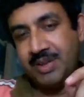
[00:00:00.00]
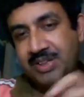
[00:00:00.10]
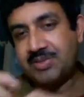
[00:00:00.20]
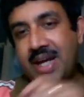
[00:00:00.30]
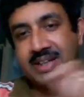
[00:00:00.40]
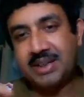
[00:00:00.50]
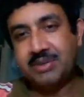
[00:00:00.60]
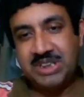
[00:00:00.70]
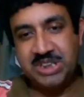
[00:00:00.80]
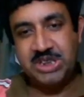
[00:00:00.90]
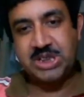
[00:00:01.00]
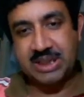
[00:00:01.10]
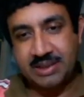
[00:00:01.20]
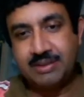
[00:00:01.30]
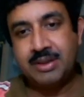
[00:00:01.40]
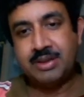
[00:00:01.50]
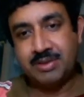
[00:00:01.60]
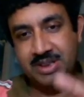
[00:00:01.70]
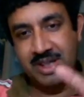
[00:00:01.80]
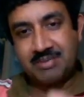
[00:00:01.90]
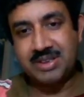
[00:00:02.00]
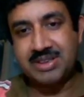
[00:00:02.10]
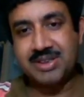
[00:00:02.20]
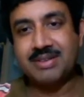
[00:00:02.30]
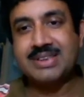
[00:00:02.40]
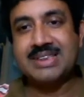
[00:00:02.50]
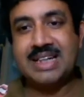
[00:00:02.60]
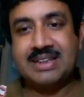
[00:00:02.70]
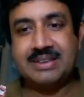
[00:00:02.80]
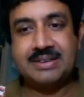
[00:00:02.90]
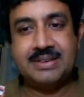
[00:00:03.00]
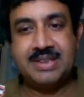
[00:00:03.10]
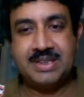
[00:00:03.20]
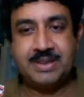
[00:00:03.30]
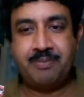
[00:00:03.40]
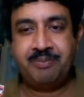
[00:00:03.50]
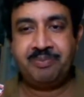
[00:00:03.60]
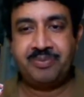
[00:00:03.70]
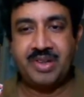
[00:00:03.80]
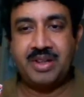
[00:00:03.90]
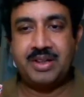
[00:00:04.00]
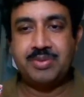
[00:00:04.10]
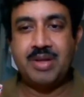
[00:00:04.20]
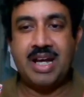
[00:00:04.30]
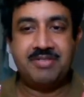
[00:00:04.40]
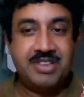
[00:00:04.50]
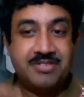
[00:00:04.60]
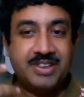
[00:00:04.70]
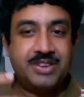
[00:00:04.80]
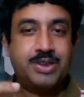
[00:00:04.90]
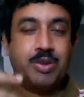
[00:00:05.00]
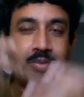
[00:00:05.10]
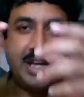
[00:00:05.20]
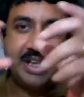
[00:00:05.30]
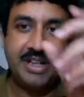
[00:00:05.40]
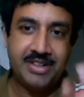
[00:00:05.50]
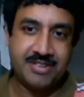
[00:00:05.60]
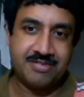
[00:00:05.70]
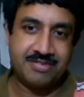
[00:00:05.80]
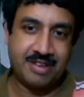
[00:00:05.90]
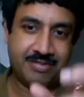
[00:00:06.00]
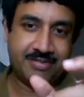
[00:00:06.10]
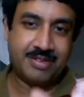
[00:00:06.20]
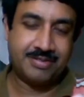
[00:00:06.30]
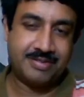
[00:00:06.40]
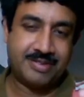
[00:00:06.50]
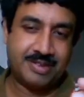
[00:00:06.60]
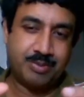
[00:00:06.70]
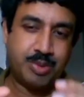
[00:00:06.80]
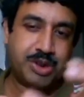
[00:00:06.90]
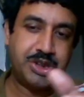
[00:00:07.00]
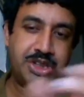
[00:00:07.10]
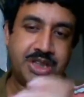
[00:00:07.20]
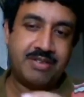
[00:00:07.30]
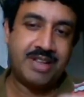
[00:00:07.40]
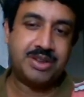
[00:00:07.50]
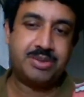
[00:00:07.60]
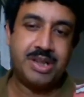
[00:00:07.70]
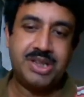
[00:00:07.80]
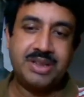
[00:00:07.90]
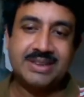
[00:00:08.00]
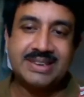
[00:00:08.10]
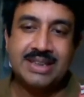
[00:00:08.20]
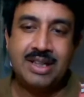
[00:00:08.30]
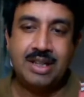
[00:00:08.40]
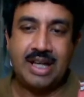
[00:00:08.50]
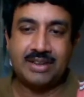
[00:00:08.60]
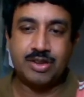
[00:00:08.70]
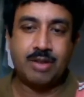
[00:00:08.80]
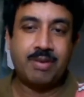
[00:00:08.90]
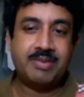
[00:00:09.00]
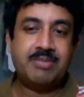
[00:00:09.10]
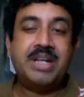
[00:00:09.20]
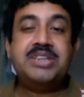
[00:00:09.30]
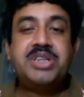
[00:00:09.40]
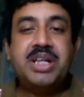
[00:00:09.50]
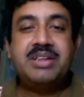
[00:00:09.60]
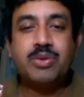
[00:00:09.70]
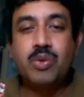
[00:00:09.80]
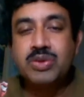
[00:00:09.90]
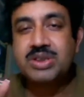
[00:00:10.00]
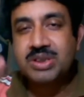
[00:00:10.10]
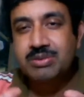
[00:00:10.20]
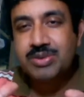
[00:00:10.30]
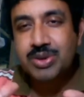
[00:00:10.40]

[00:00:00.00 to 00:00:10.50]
interacting with each other, with time crystals, and it will have different domain of potential fluctuations at the top of the brain jelly. Those